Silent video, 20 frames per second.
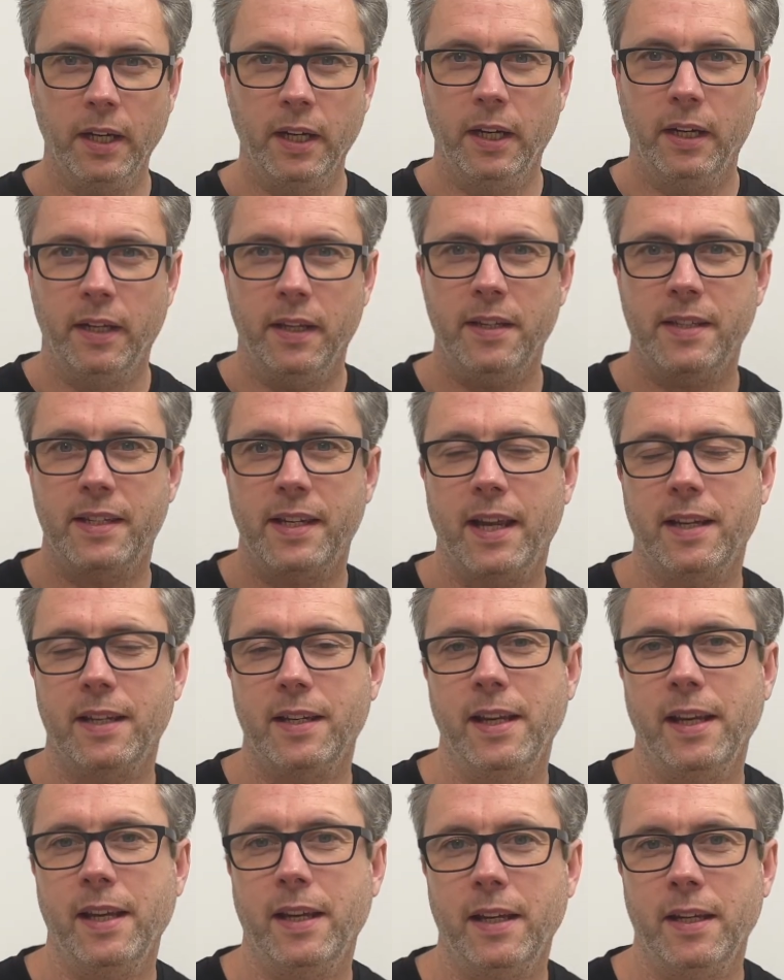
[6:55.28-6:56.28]
This
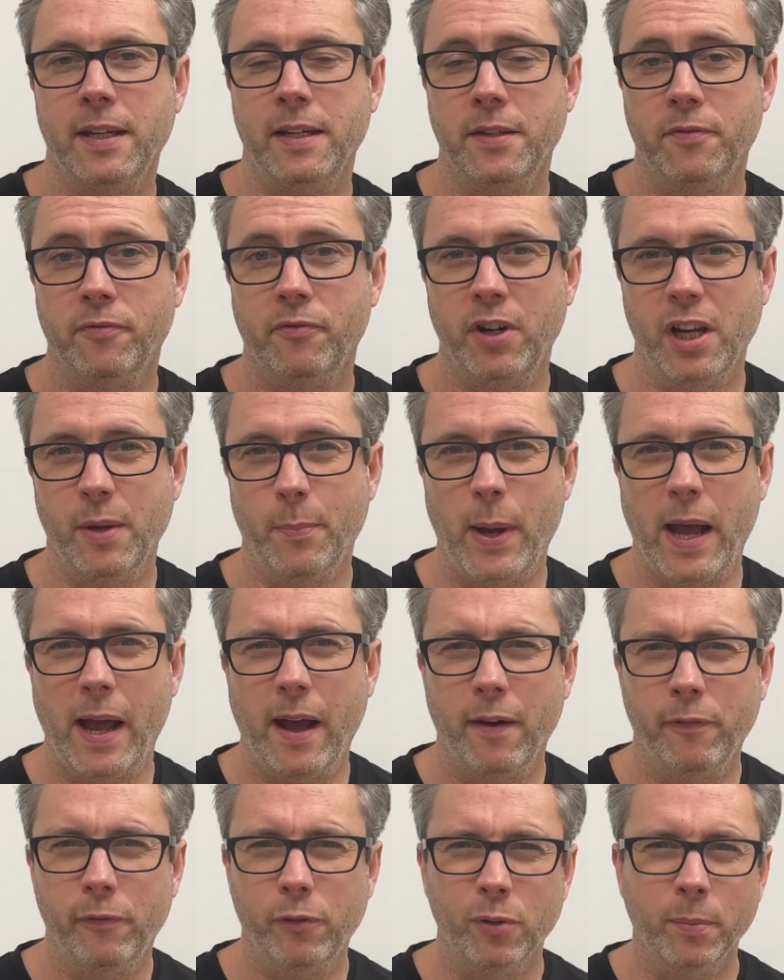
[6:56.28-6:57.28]
technique is really
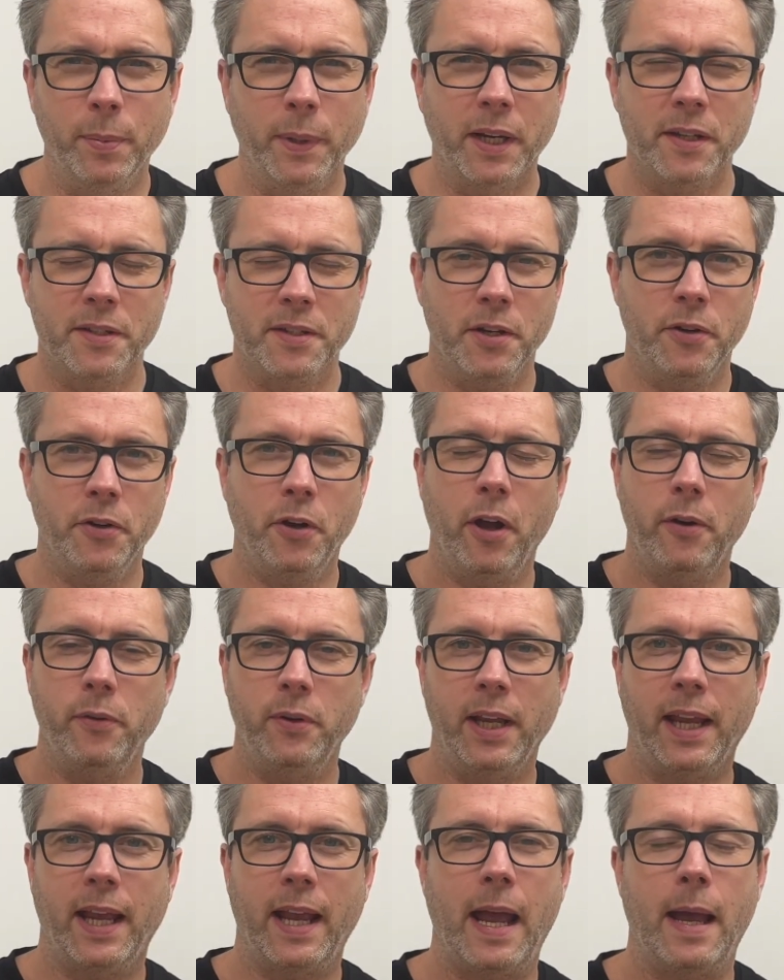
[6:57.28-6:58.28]
powerful because it not
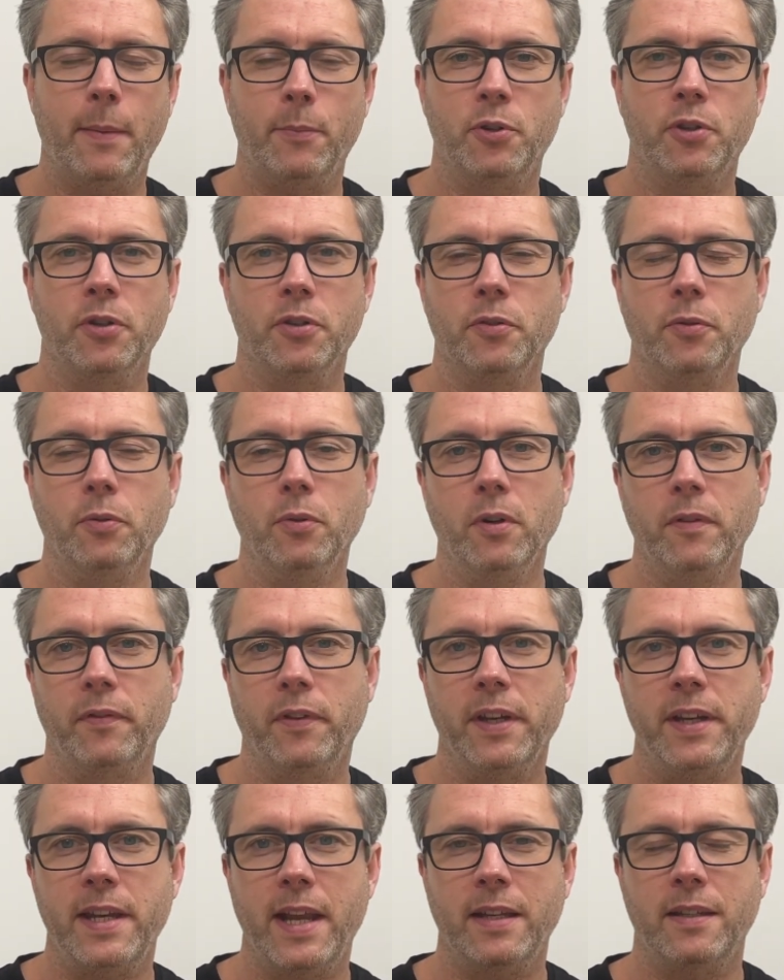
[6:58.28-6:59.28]
only captures all of the
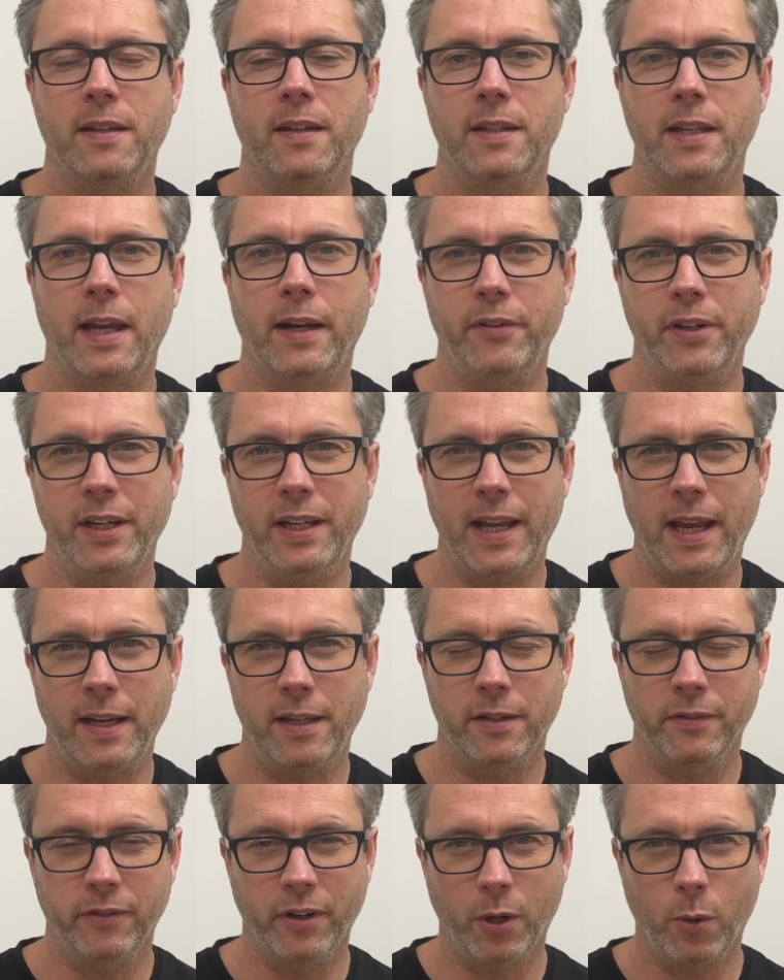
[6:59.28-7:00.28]
necessary
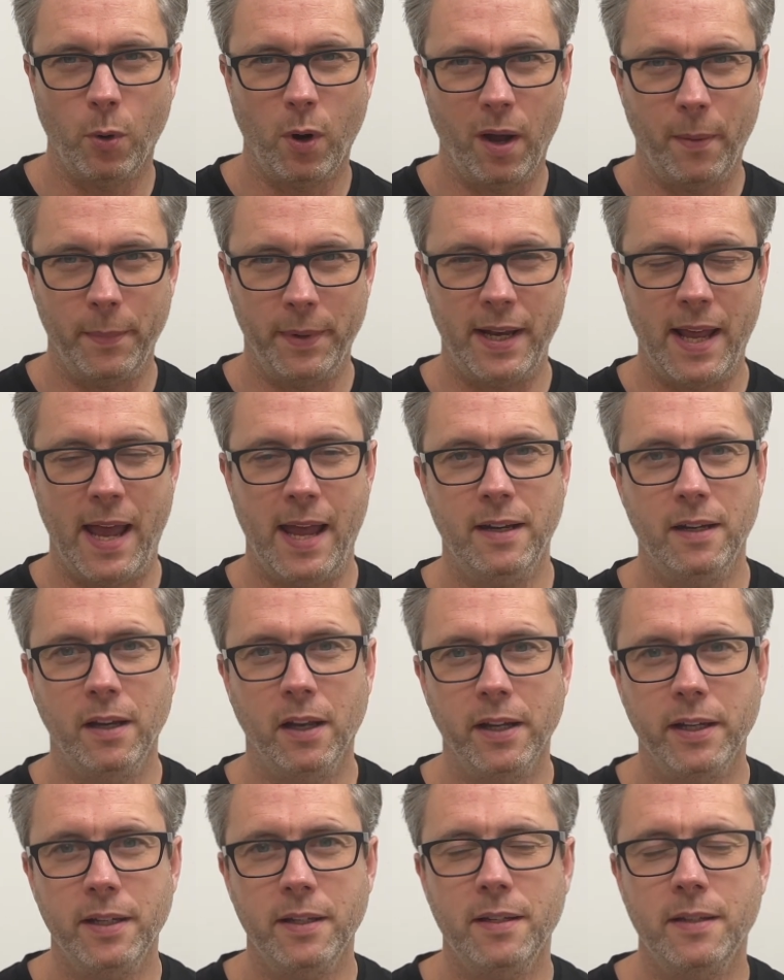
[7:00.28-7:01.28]
data requirement
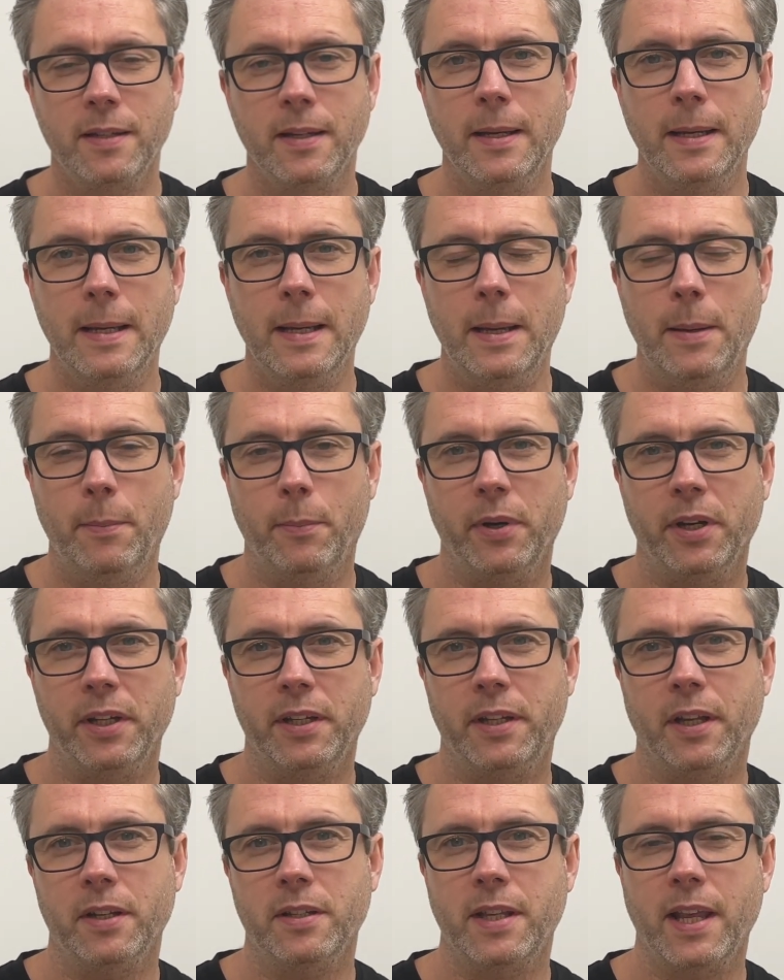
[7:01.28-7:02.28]
headlines, but it
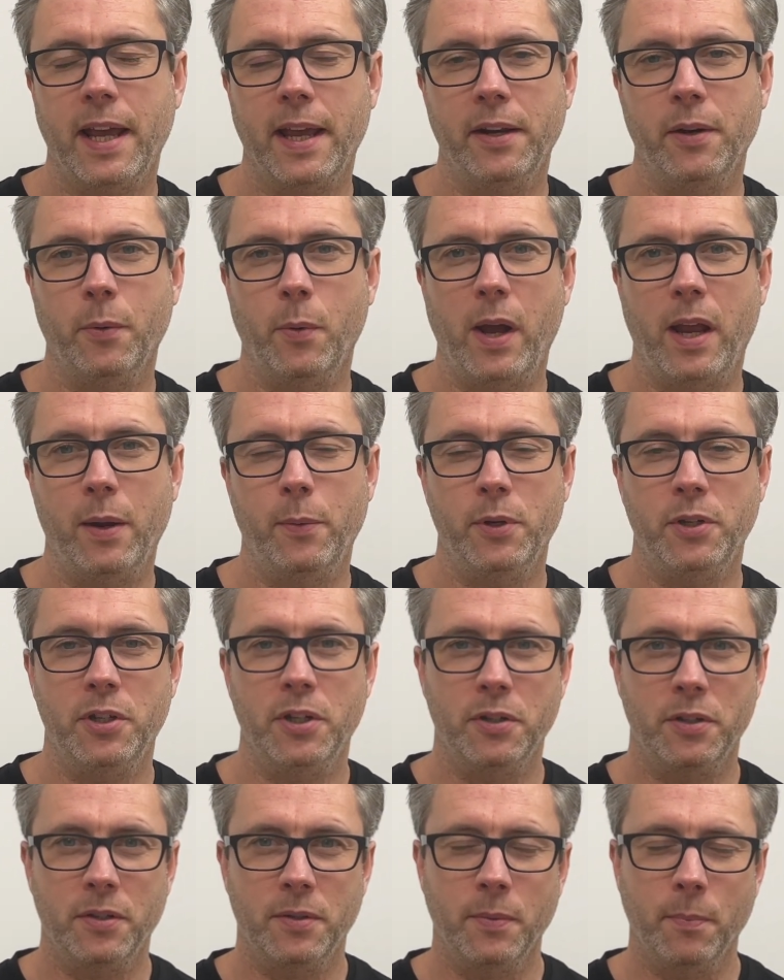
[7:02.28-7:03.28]
does that in a way which
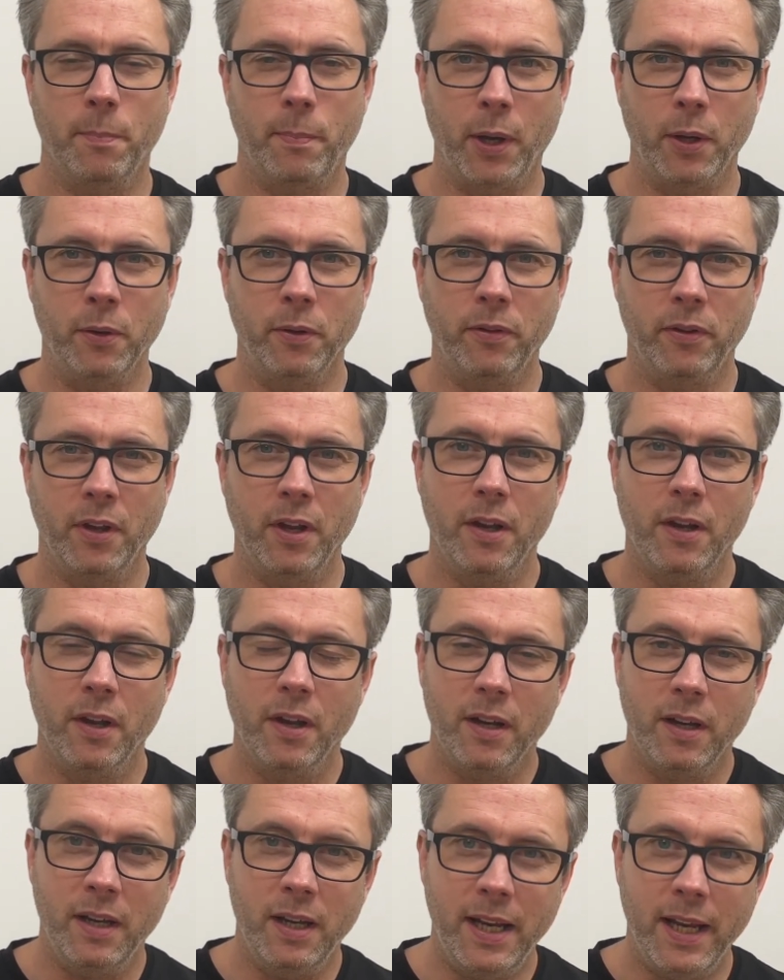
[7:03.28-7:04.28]
is both
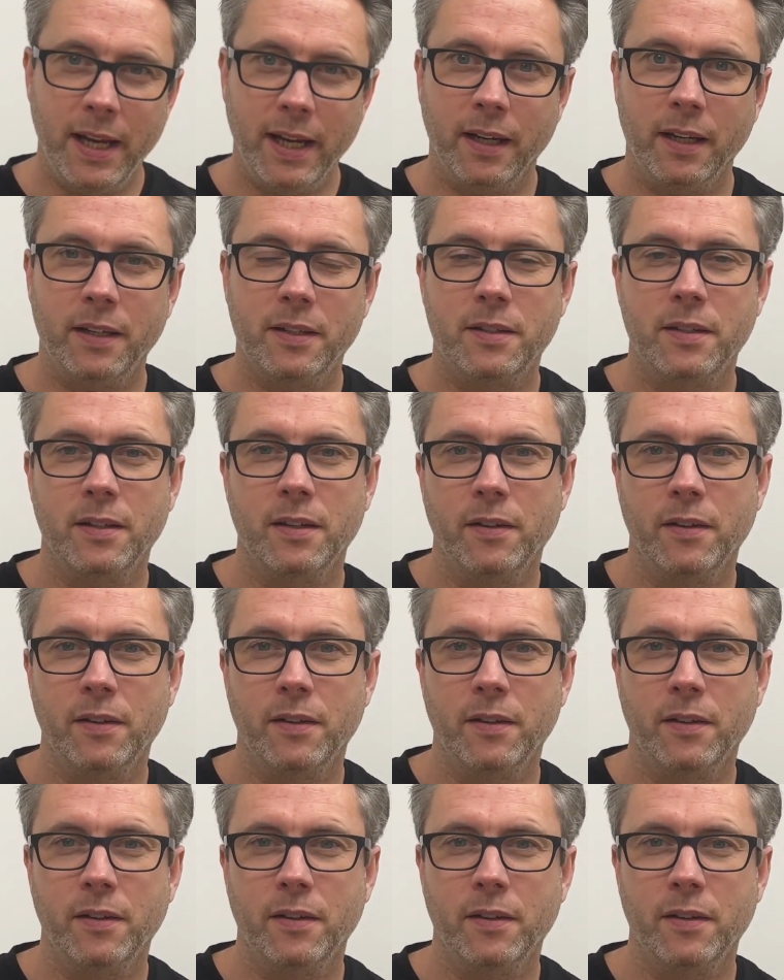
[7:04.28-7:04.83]
linked